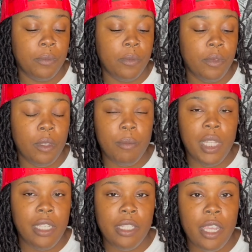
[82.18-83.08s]
the
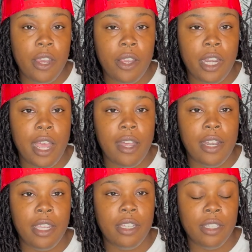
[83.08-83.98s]
military and all
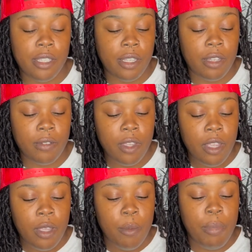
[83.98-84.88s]
that good stuff.
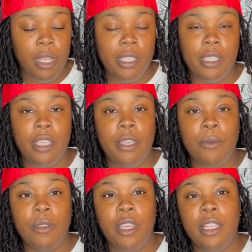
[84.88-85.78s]
Plus,
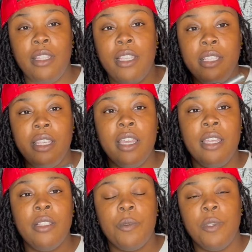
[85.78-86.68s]
this gun
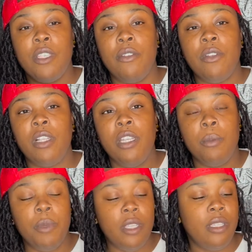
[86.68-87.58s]
specifically, the
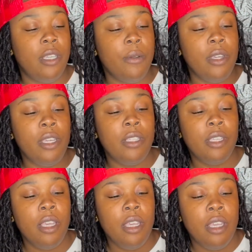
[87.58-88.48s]
P series,
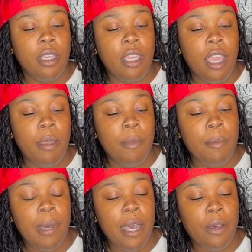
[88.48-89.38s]
came
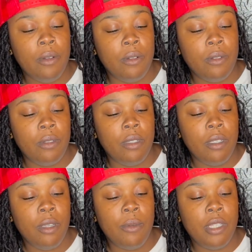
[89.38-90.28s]
about.
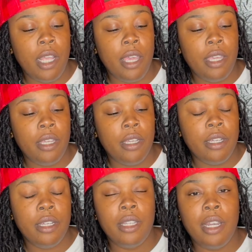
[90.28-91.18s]
It was like
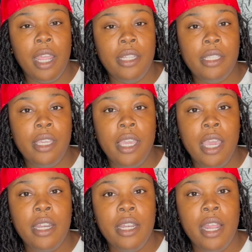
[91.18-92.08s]

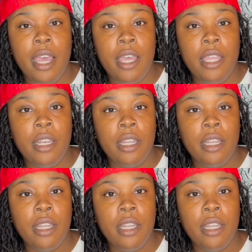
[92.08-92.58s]
1989